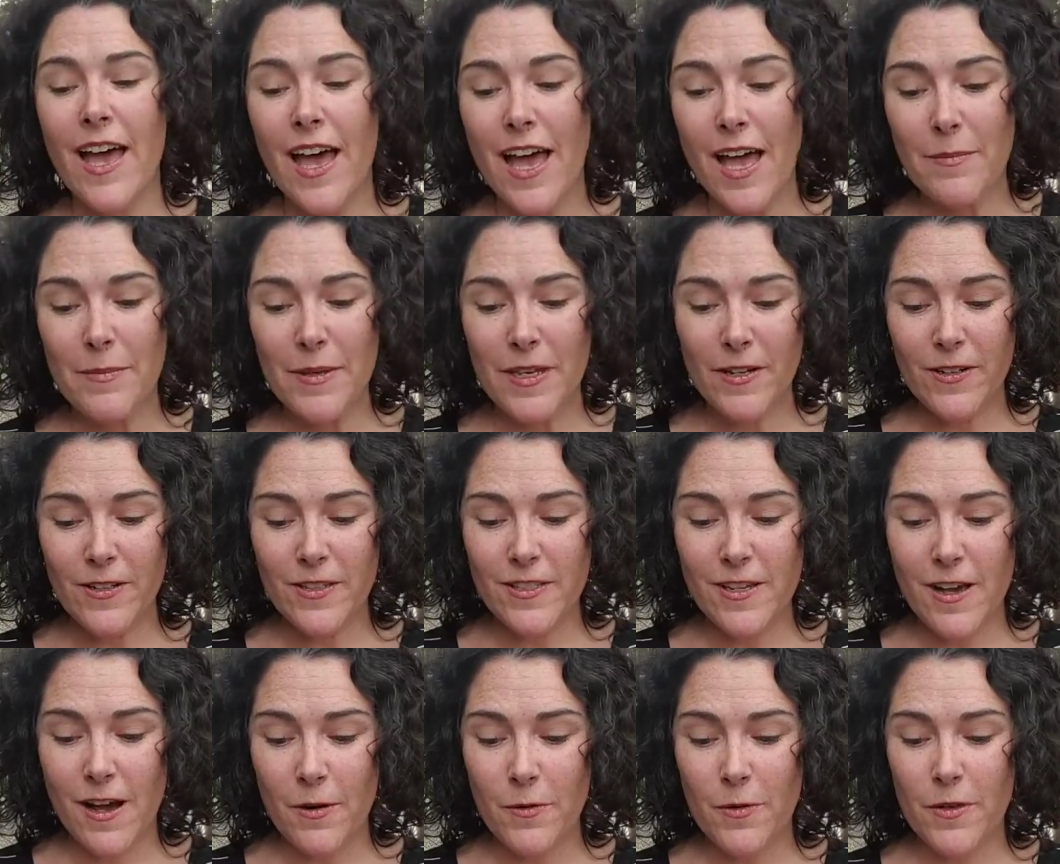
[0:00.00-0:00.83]
I'm here to
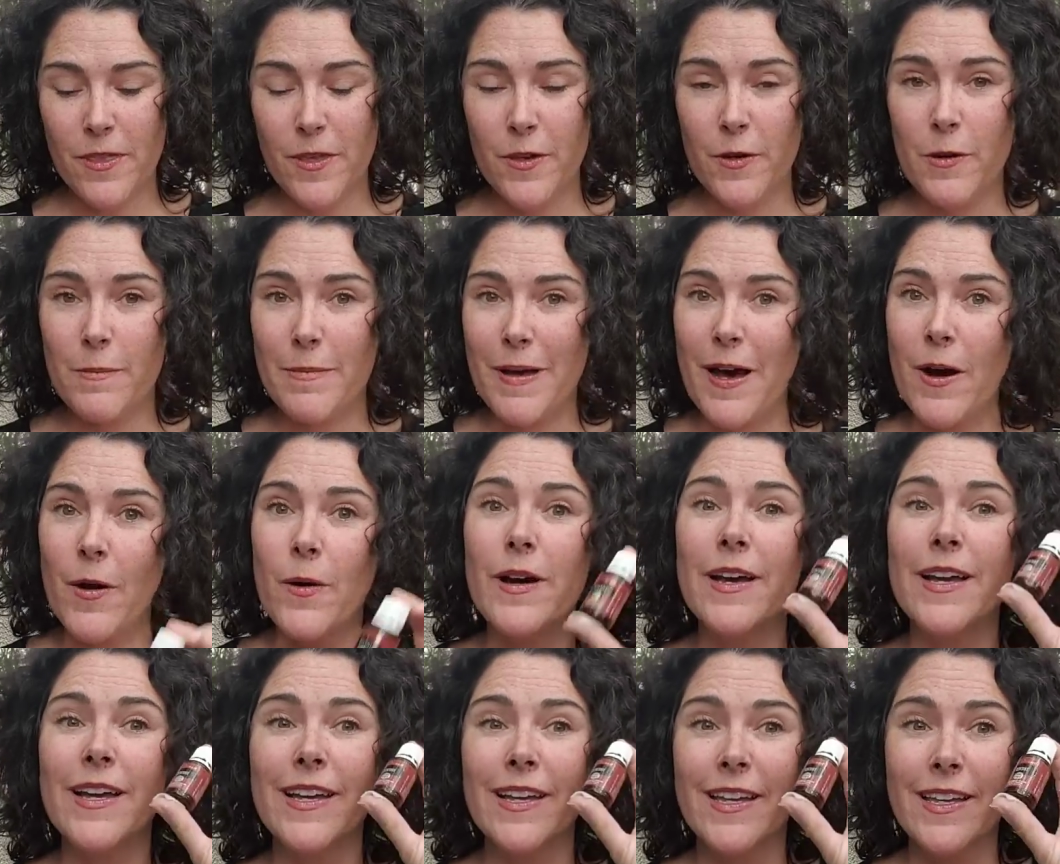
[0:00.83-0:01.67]
talk with you about
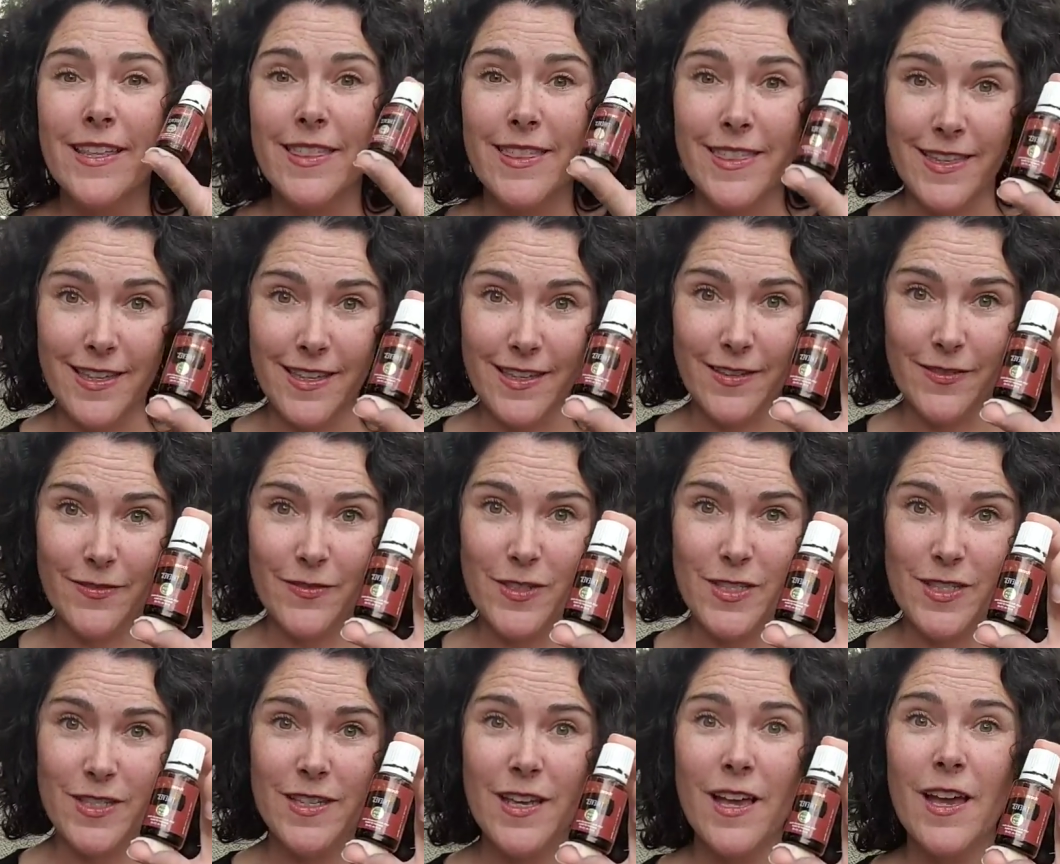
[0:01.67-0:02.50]

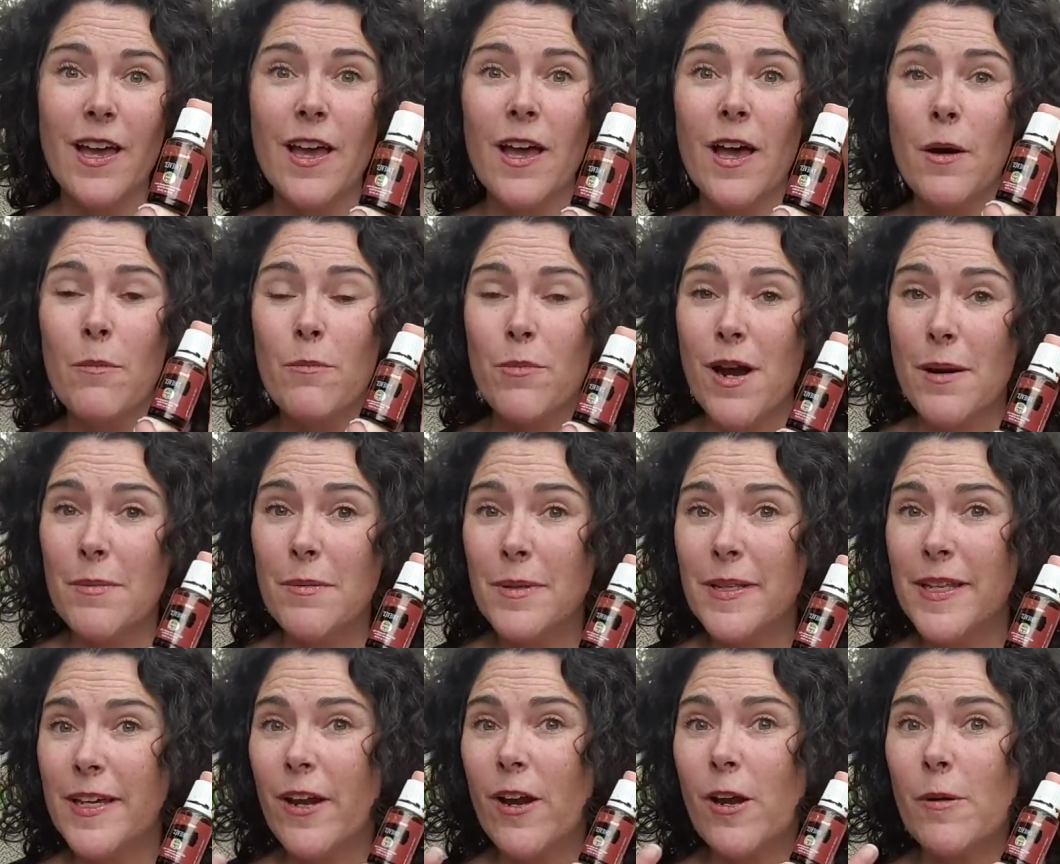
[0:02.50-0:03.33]
Thieves,
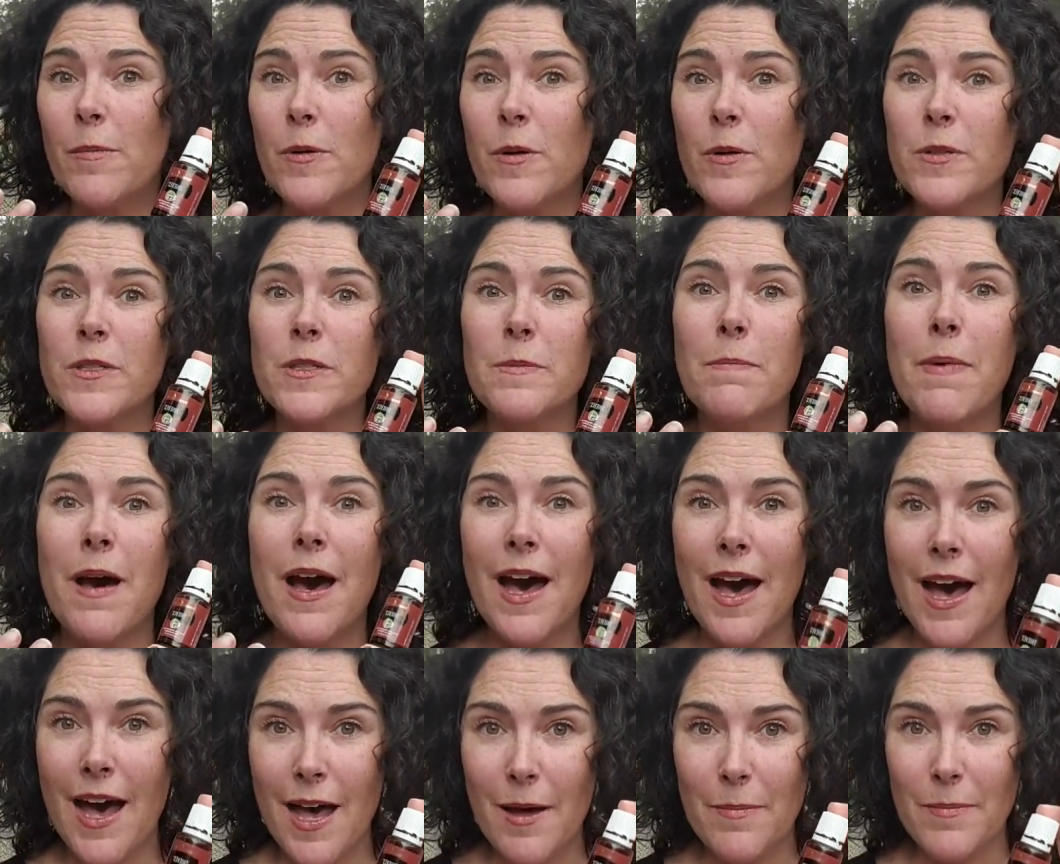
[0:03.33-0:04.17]
probably our most
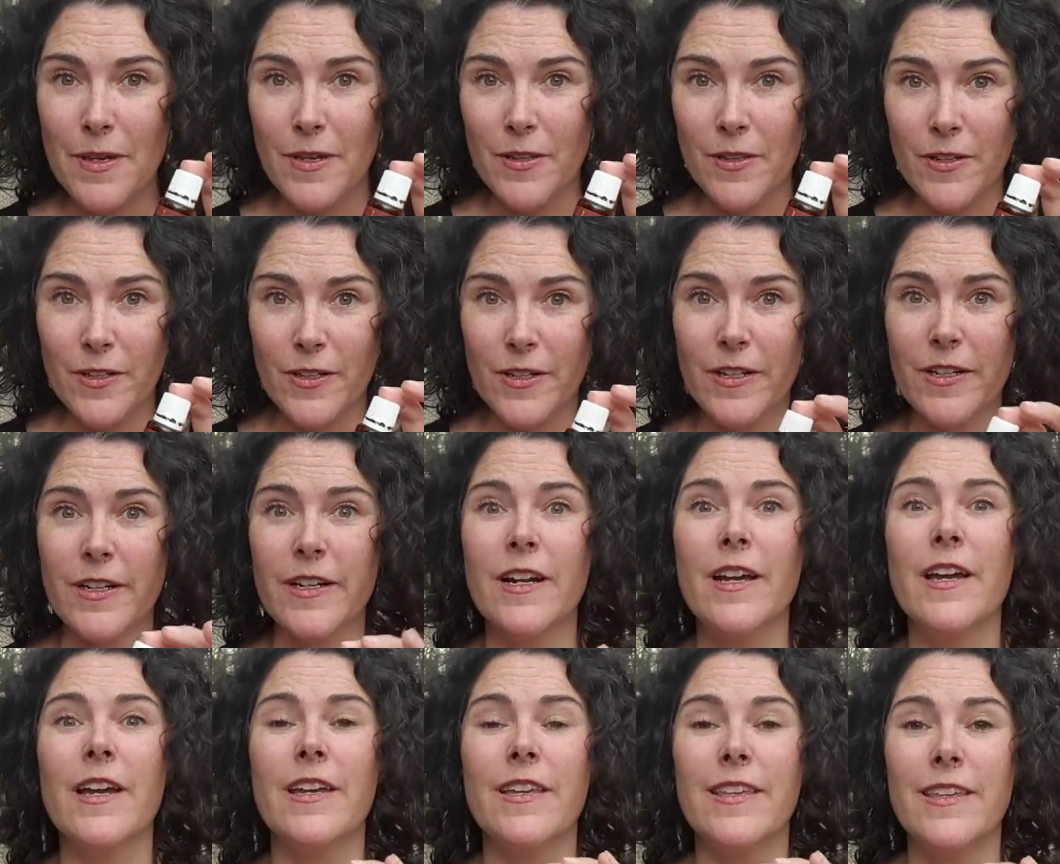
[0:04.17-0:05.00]
popular
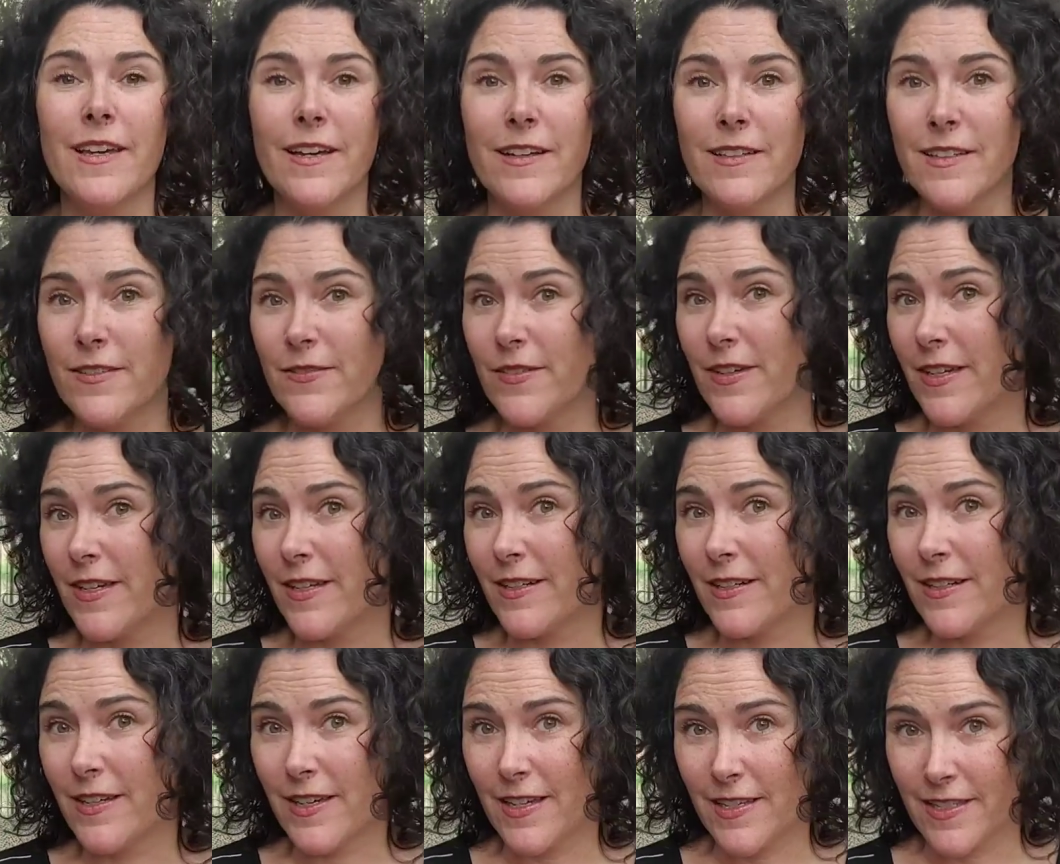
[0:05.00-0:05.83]
Young
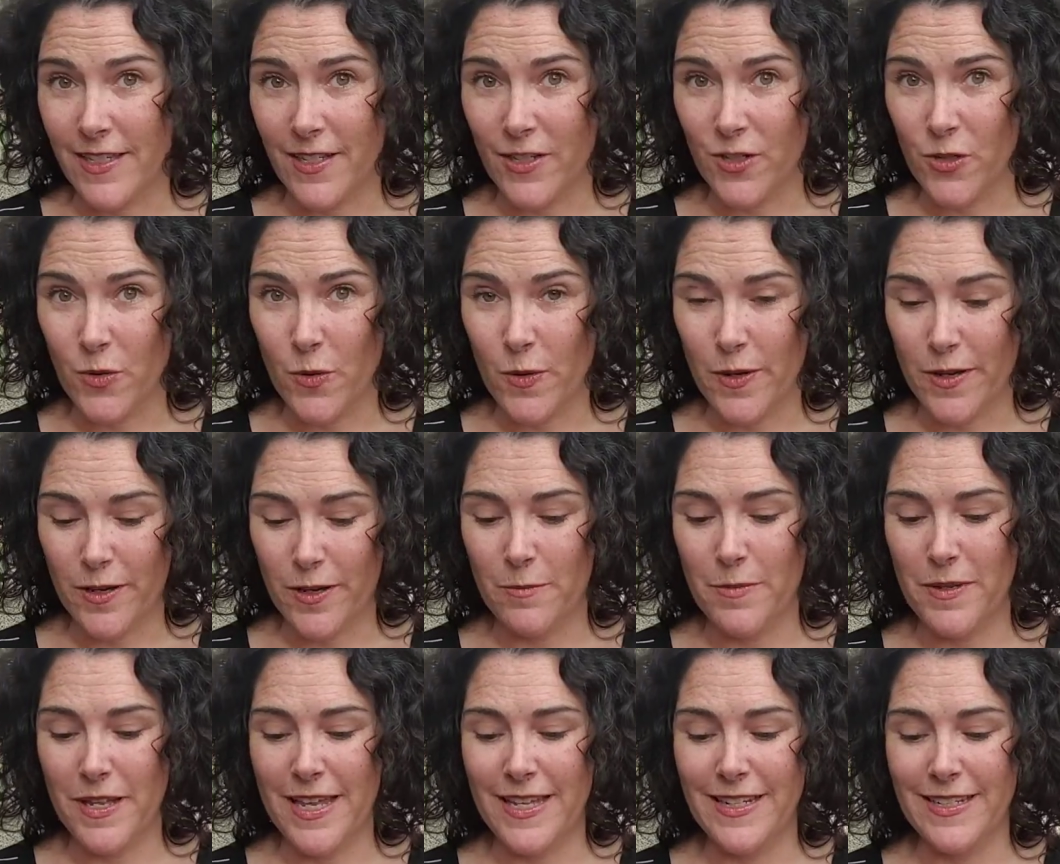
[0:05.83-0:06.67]
Living essential
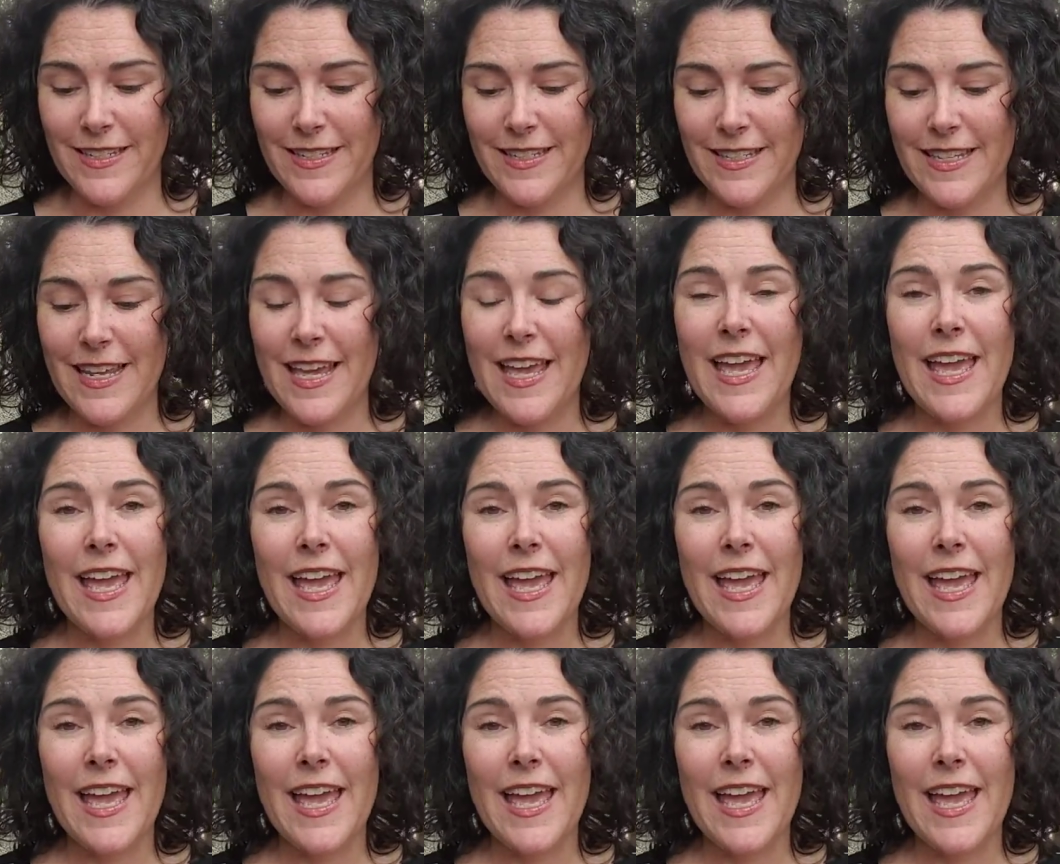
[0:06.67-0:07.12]
oil blend.